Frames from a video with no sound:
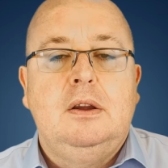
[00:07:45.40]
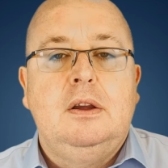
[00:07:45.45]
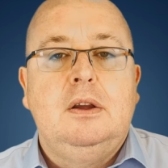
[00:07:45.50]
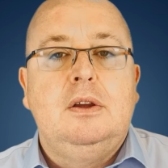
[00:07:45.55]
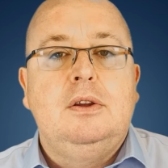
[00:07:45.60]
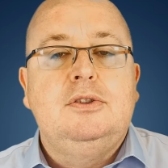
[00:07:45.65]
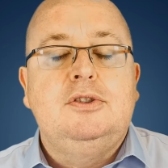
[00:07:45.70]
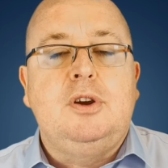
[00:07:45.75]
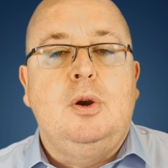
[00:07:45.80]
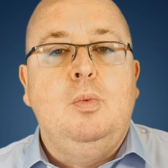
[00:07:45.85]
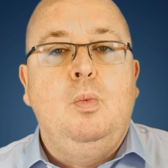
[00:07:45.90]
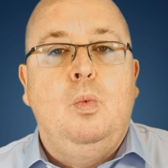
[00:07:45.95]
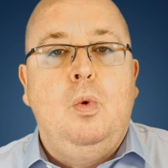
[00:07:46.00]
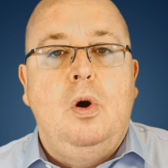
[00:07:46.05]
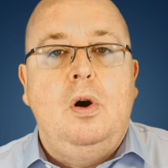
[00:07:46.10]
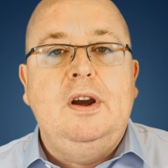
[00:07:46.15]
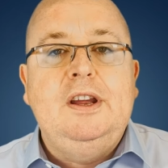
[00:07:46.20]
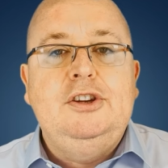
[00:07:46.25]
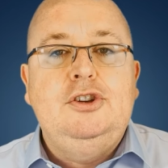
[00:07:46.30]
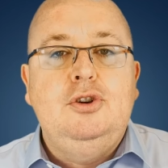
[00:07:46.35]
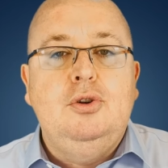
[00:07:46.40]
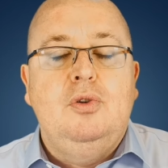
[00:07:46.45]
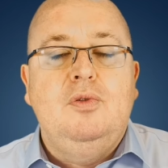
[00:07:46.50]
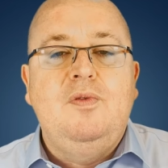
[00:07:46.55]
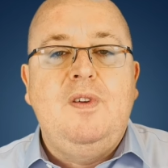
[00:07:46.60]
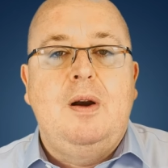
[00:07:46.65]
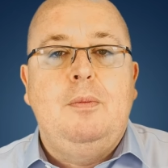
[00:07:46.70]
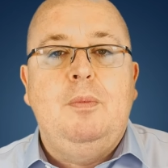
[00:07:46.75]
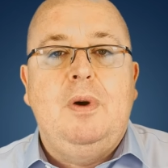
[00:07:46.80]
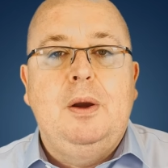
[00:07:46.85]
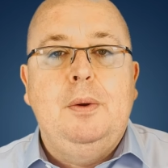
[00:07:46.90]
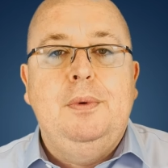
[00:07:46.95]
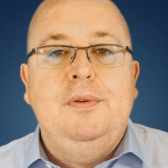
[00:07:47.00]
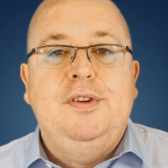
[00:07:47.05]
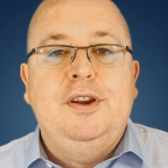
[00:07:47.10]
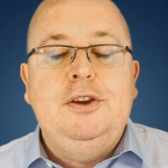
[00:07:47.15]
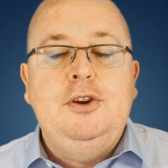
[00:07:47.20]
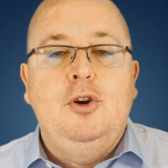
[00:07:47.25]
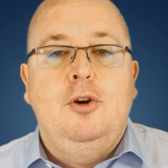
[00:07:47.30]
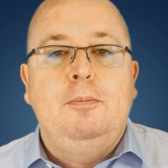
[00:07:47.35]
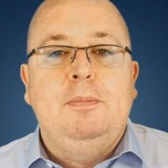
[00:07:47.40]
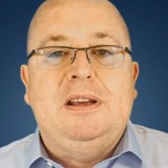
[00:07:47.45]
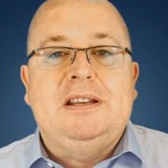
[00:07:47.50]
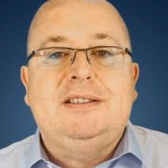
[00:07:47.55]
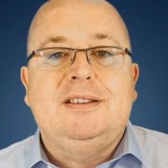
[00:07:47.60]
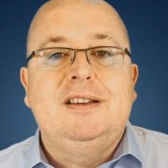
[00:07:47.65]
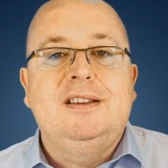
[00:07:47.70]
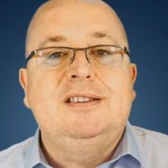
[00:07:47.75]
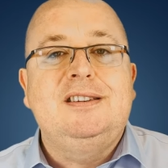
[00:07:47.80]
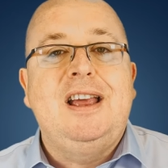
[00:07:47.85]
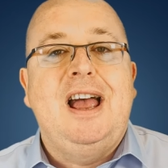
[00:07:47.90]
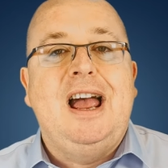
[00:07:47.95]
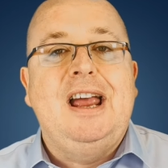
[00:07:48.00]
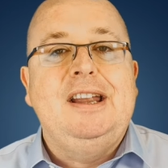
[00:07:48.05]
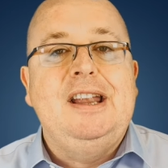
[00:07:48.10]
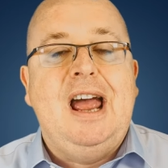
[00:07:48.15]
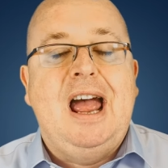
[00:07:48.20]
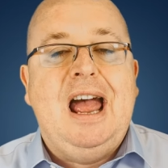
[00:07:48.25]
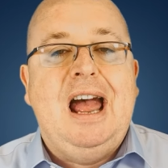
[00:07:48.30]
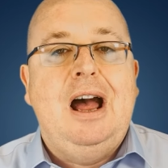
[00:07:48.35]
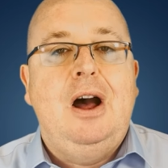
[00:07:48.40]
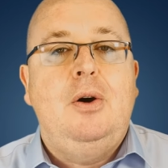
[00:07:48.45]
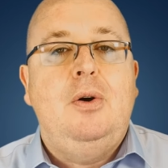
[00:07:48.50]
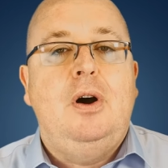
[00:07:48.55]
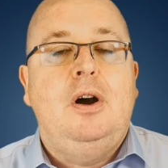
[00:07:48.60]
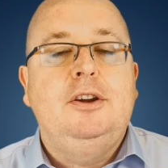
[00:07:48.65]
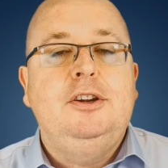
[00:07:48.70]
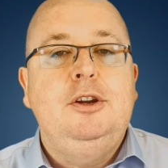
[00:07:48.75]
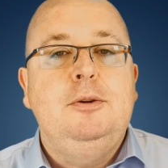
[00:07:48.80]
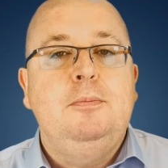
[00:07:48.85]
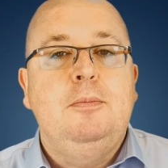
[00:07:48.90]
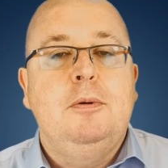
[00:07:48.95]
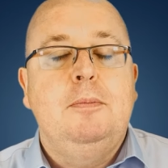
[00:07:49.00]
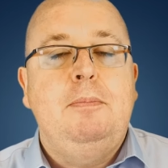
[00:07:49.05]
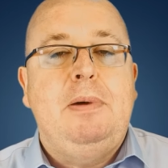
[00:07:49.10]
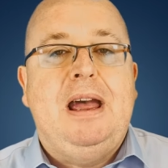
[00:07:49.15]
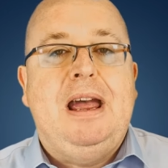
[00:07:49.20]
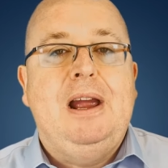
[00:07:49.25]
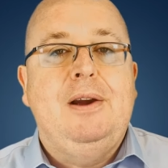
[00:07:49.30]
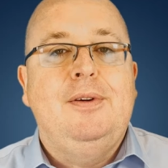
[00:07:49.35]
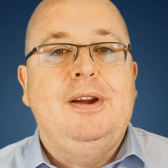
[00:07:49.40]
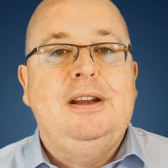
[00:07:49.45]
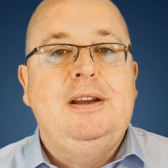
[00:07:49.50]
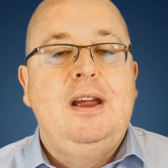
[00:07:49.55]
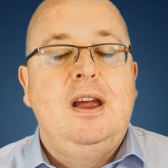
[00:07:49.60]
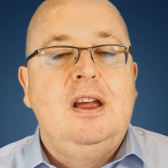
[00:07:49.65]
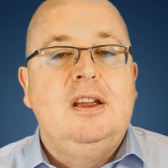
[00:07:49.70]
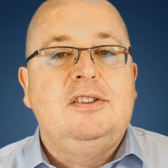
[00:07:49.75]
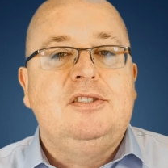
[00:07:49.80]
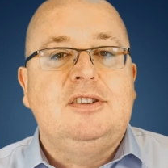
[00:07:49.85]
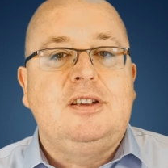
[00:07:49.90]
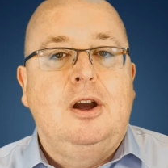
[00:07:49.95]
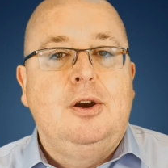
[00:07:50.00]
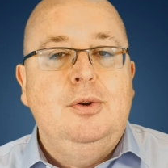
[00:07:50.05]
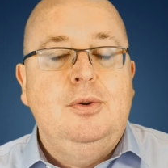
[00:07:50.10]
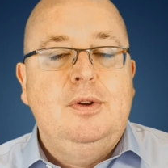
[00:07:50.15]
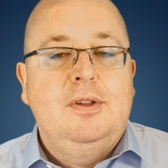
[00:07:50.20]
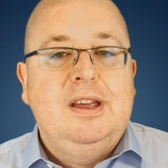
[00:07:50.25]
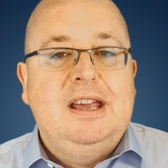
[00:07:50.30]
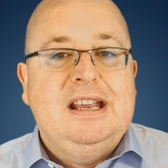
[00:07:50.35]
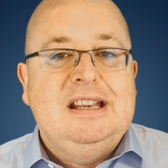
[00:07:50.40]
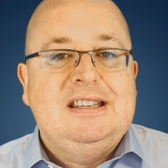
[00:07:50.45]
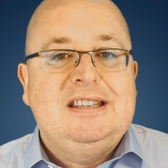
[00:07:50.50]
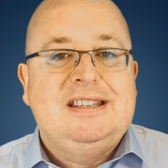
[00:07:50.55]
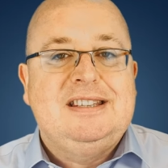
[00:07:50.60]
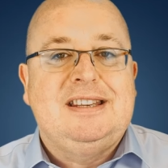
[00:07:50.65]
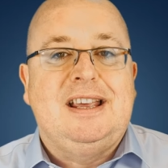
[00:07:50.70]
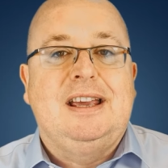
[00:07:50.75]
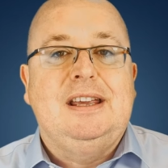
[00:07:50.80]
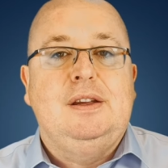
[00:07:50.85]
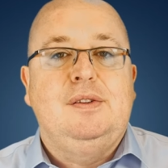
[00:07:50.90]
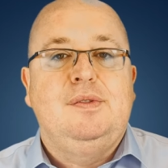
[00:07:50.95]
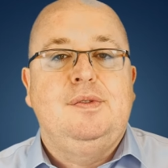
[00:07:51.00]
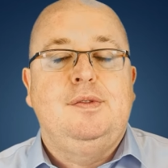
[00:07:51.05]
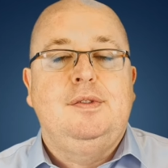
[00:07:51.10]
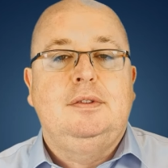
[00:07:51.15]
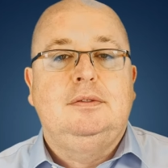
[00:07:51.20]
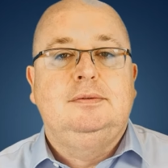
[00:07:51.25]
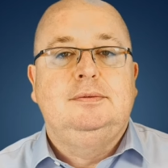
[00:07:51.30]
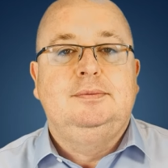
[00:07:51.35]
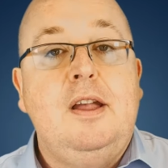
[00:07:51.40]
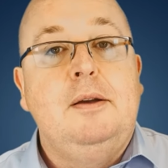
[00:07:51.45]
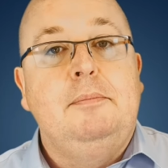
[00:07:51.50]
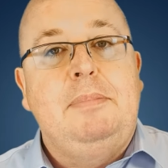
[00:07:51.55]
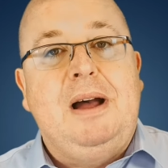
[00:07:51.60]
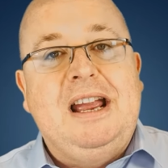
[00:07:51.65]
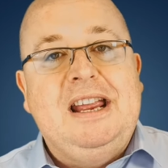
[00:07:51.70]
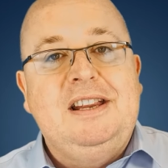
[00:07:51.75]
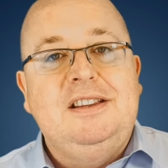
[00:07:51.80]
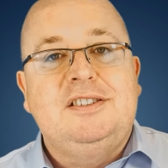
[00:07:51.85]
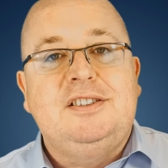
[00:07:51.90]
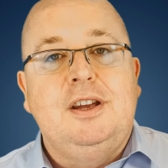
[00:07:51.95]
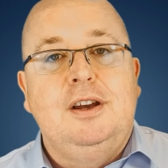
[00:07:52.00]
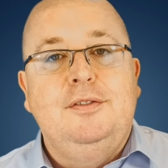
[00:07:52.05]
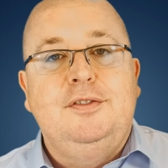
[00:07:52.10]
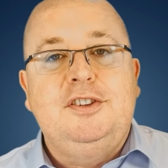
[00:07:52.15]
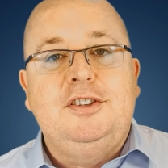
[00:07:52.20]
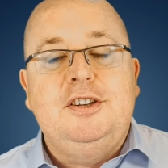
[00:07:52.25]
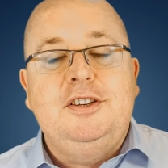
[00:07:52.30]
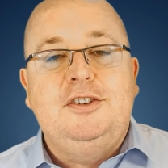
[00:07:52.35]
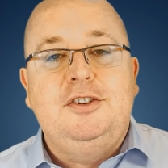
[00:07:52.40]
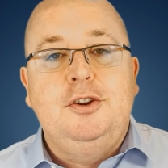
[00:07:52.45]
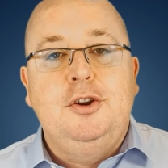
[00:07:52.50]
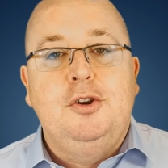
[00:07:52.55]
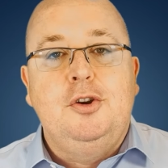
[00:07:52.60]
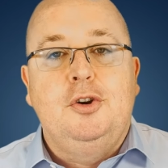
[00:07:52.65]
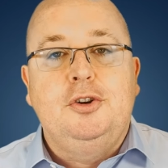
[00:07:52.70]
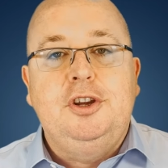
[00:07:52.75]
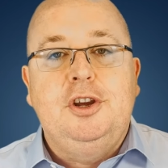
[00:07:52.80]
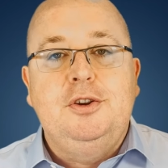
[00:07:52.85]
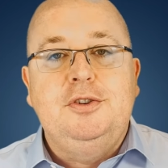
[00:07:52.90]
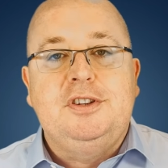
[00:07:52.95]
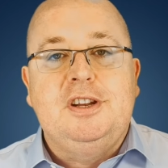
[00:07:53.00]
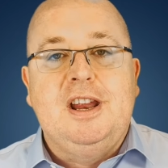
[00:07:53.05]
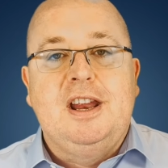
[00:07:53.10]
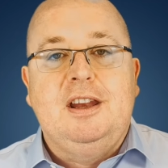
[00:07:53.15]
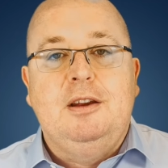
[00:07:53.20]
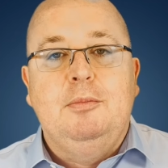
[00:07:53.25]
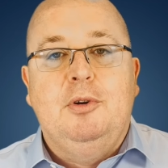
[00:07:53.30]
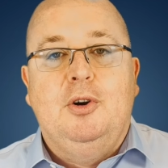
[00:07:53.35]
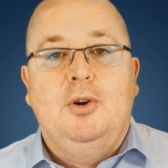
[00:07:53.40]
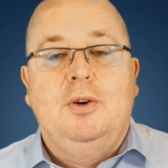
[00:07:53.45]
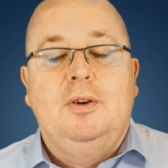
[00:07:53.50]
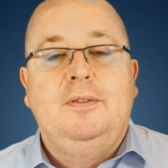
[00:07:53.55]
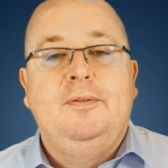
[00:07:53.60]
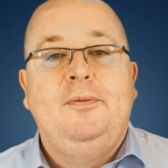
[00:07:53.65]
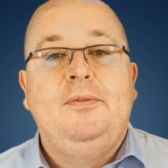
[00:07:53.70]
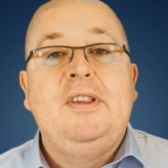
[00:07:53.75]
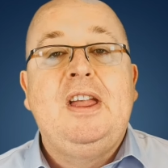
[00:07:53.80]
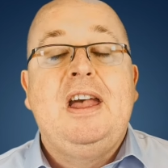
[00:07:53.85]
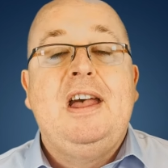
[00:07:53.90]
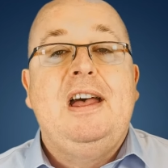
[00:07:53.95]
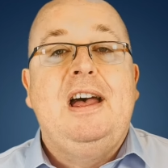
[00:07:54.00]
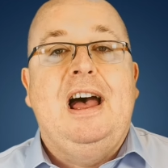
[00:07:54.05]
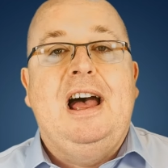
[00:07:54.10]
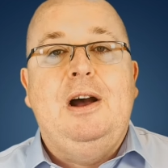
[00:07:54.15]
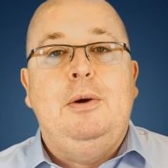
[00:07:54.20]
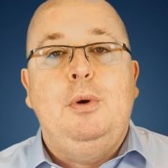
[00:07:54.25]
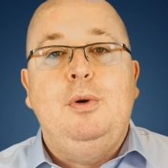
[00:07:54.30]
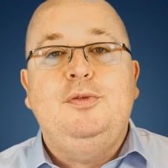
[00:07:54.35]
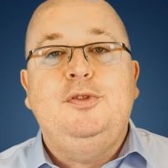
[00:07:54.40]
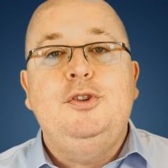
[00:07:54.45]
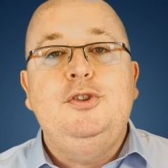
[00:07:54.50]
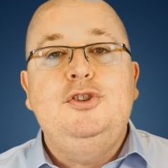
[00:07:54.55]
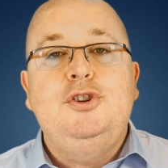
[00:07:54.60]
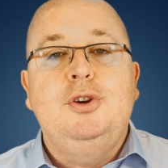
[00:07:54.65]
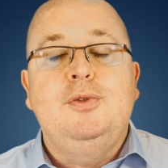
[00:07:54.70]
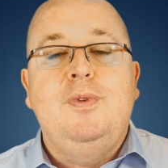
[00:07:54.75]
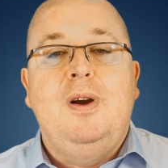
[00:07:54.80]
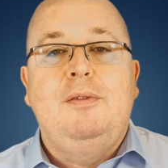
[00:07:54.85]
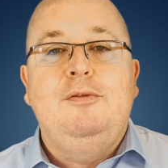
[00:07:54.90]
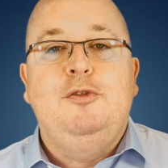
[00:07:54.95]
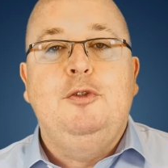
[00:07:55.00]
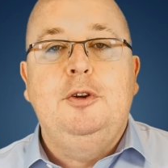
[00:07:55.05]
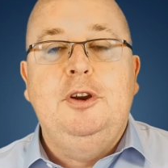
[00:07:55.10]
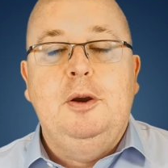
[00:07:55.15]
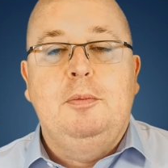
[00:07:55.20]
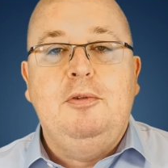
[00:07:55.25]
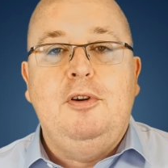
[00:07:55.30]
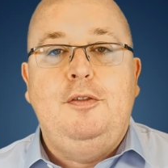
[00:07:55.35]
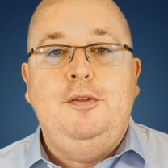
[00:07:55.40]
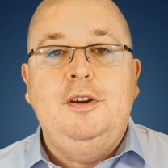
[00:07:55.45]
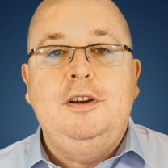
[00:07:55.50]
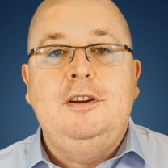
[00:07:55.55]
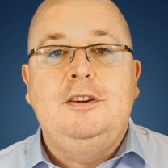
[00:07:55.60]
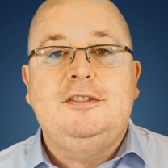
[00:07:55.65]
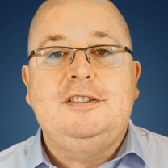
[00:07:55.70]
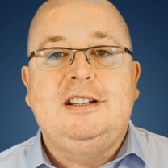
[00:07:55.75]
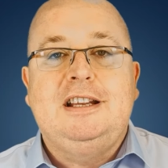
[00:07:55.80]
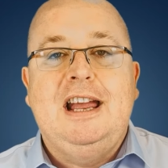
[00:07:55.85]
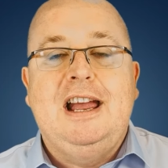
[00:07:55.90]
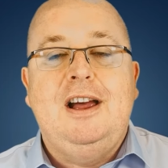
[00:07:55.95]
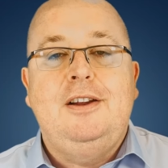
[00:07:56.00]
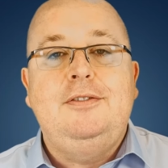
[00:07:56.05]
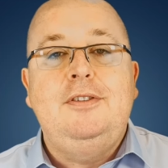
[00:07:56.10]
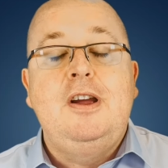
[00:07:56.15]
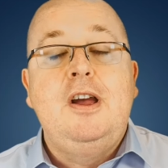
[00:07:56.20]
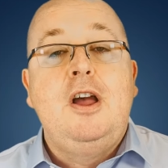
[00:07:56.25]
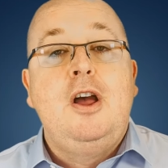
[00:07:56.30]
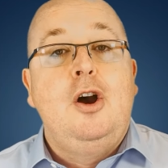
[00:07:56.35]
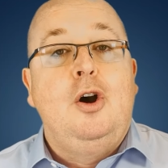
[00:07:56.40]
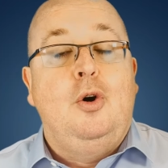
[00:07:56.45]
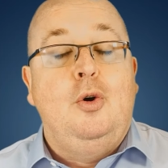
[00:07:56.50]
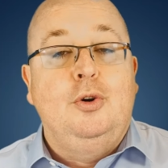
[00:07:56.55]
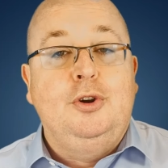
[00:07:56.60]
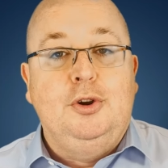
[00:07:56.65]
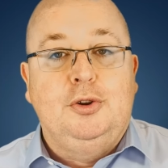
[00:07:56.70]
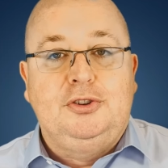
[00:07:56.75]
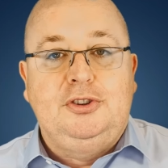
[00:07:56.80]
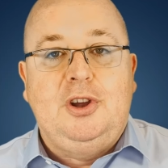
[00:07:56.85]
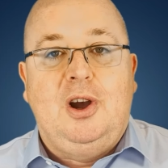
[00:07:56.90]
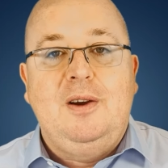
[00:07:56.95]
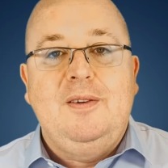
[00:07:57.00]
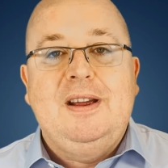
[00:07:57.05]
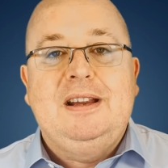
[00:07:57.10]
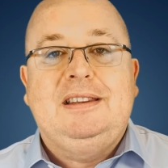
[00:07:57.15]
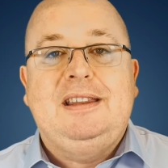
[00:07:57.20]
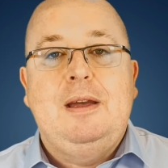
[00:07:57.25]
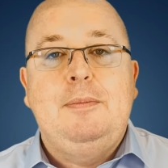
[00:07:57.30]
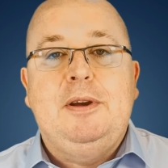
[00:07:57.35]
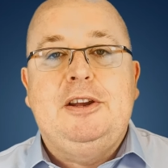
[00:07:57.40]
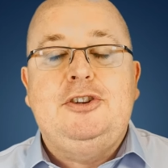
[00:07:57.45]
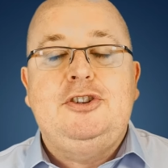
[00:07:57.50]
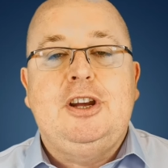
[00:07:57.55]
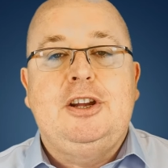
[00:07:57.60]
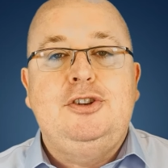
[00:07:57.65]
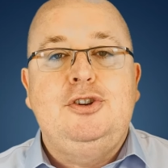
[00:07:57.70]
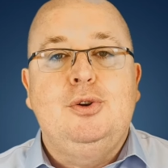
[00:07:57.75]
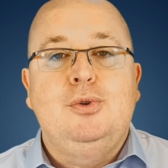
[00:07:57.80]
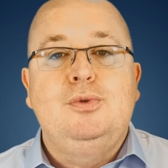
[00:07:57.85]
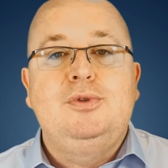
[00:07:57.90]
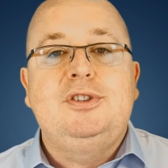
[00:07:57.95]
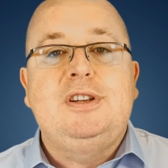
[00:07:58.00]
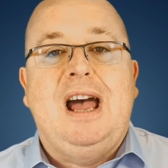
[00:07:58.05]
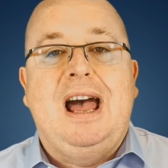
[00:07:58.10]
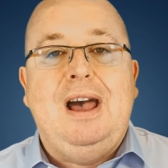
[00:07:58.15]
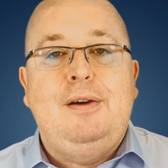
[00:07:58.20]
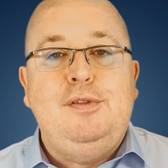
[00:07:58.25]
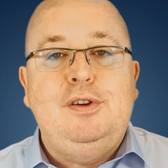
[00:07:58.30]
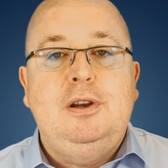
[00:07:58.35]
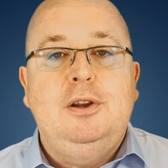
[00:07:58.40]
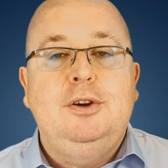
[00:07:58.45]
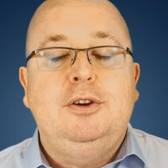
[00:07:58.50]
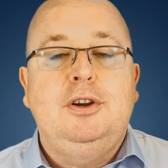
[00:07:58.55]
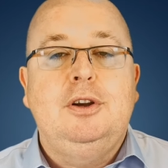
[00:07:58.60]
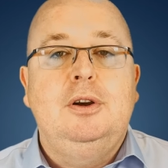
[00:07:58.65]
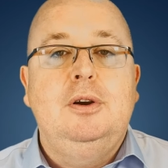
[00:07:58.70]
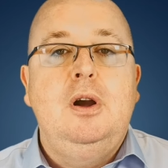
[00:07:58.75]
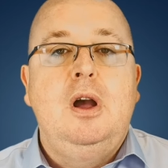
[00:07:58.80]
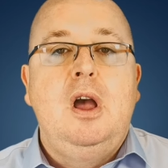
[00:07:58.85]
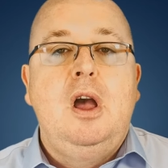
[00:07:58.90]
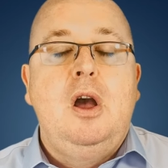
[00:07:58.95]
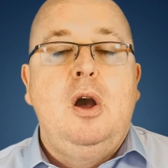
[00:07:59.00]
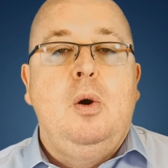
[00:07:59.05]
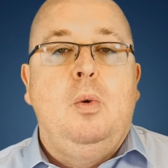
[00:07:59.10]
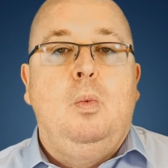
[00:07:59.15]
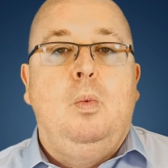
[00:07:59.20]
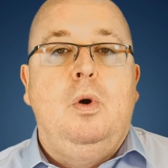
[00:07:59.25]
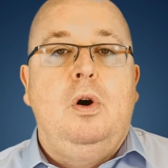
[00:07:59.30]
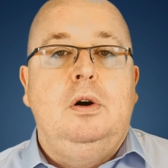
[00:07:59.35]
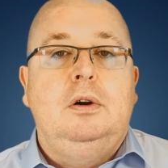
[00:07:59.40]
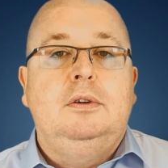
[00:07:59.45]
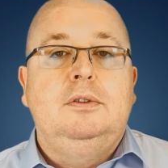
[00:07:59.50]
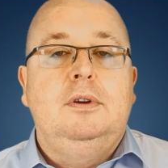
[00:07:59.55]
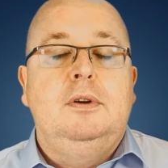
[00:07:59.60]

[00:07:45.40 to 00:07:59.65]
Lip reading: So what is your runway within your business, and how are you preparing so it's safe? Paying services you're not using anymore. How often do you run through your profit and loss account or your direct debit schedules to have a look at what